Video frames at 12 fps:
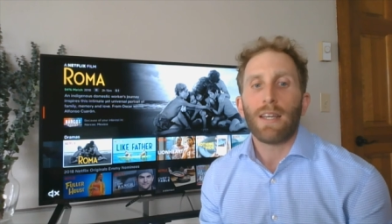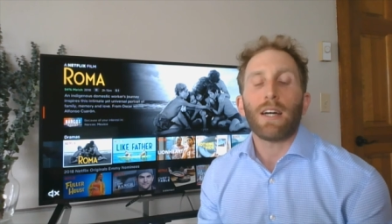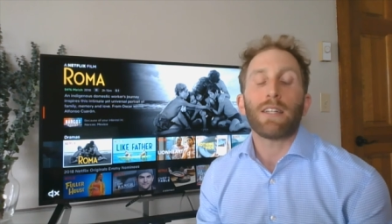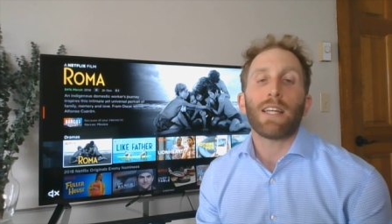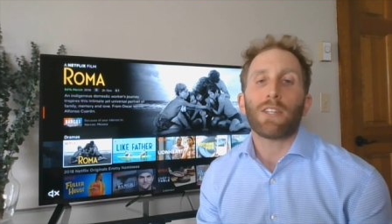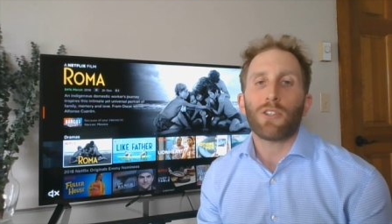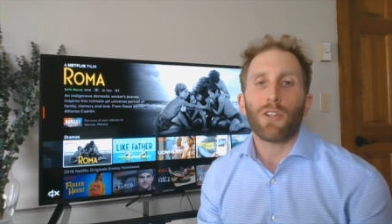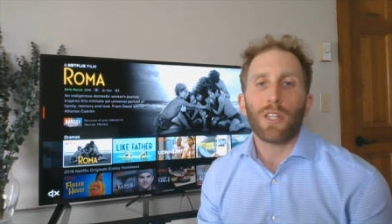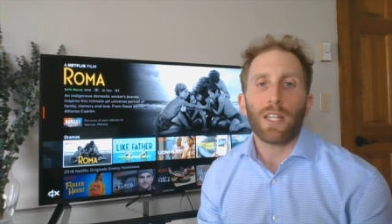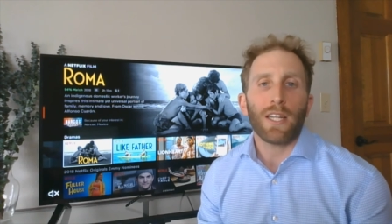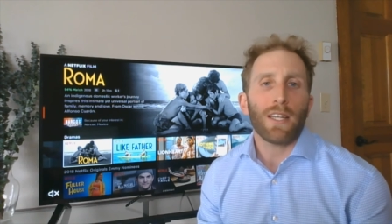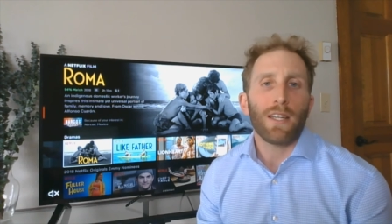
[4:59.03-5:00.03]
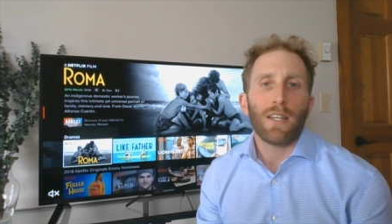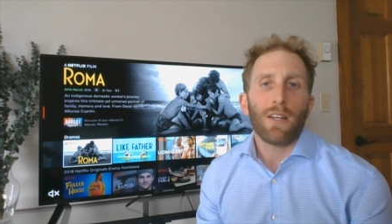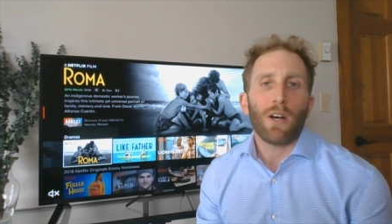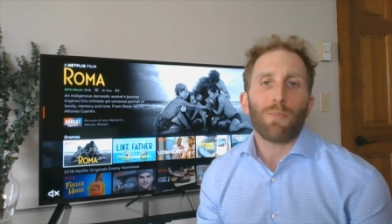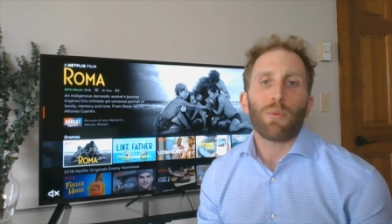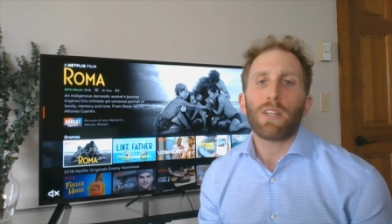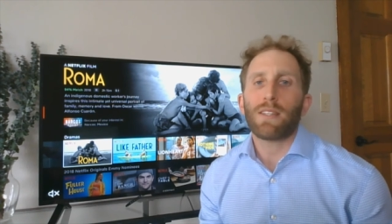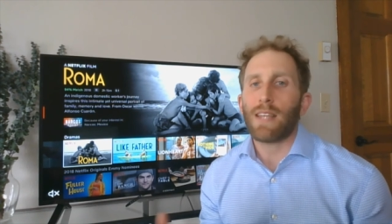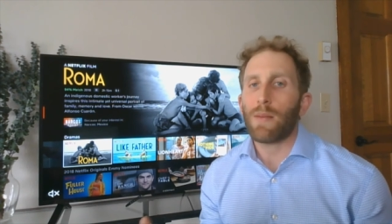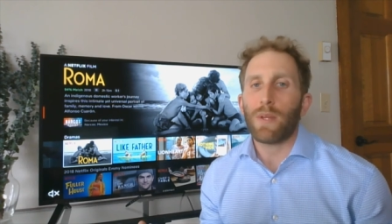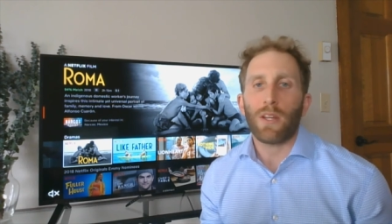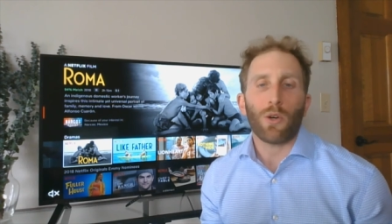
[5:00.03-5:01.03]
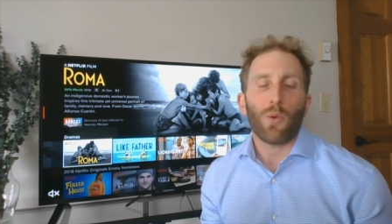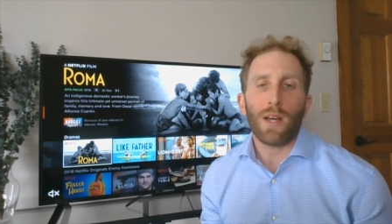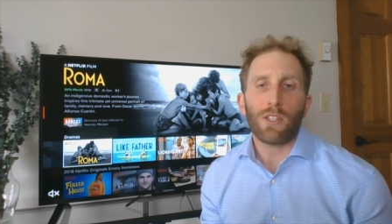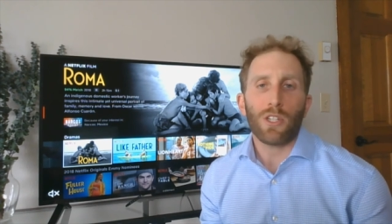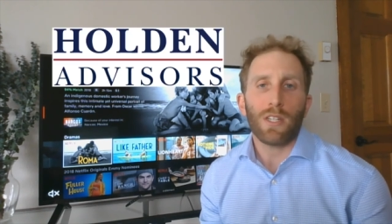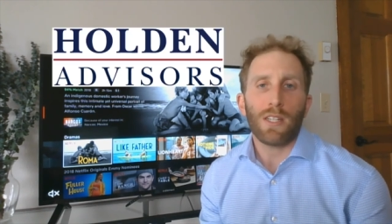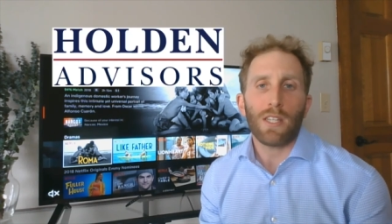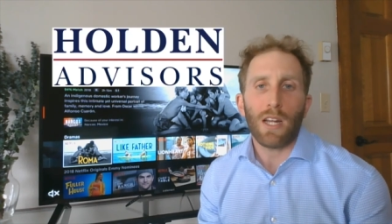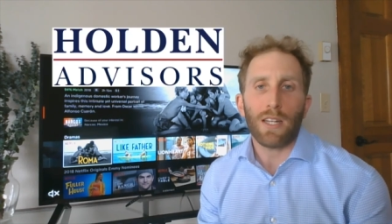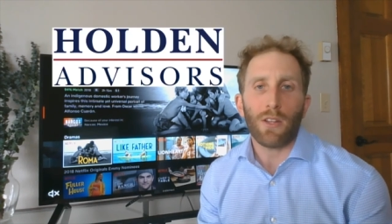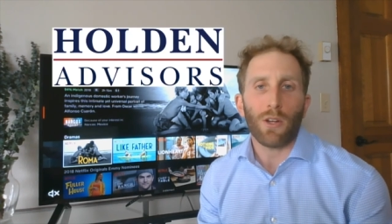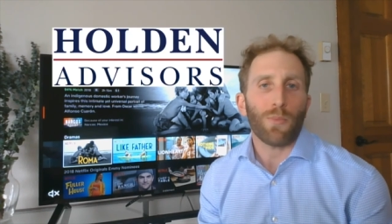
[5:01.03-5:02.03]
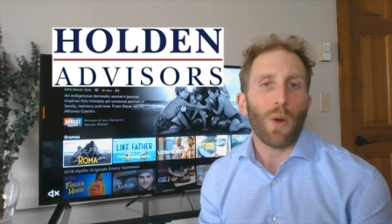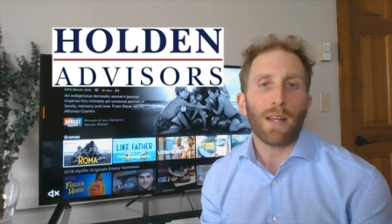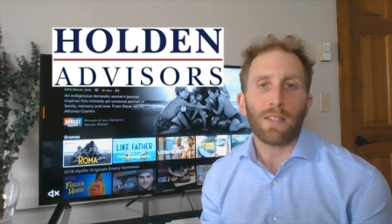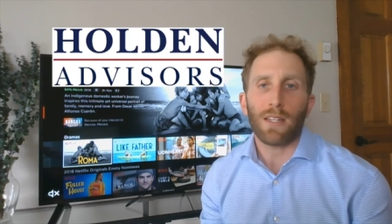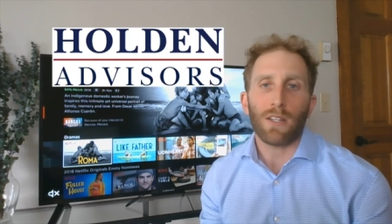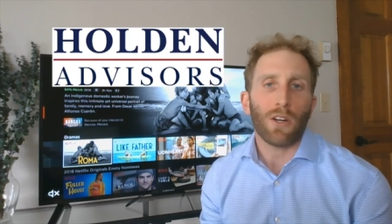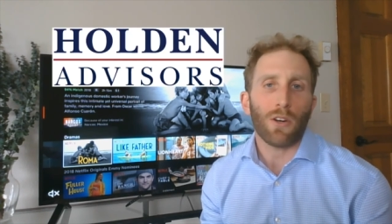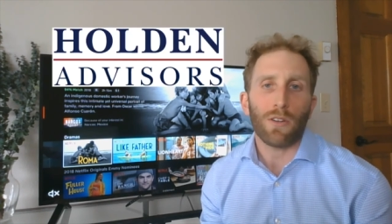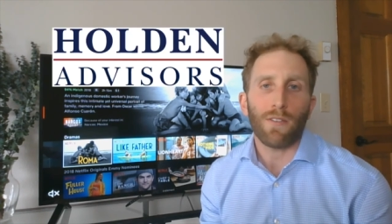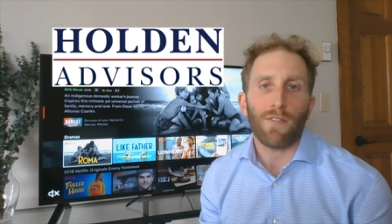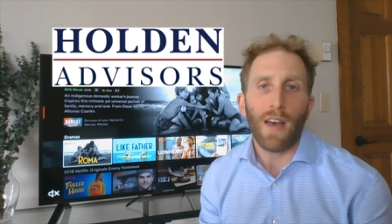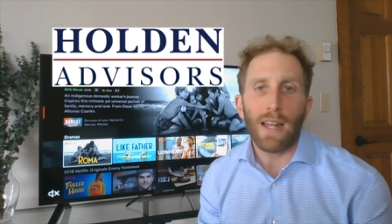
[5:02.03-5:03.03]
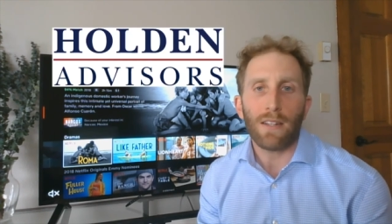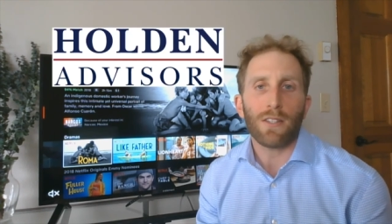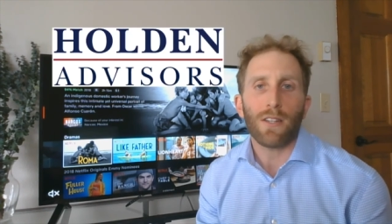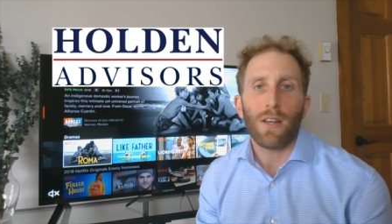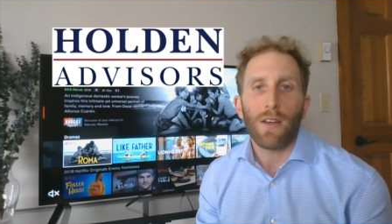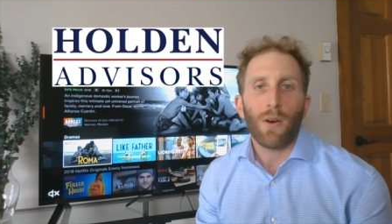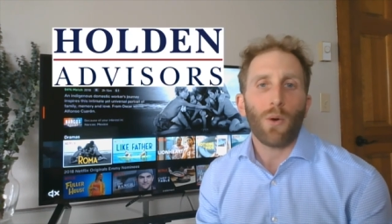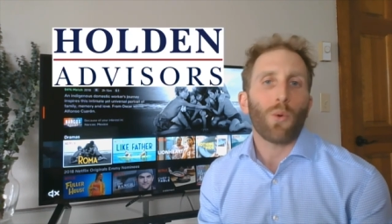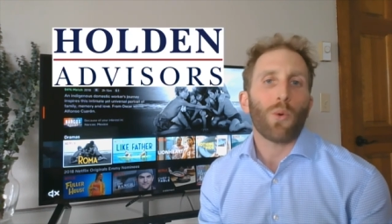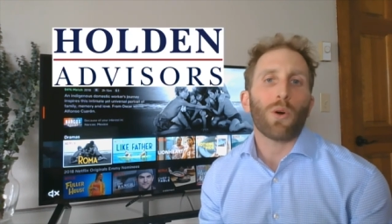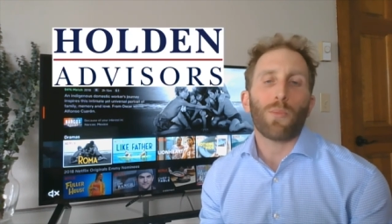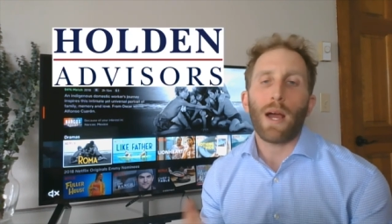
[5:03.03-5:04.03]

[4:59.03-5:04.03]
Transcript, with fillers: Additionally, please send me your questions on either pricing current events or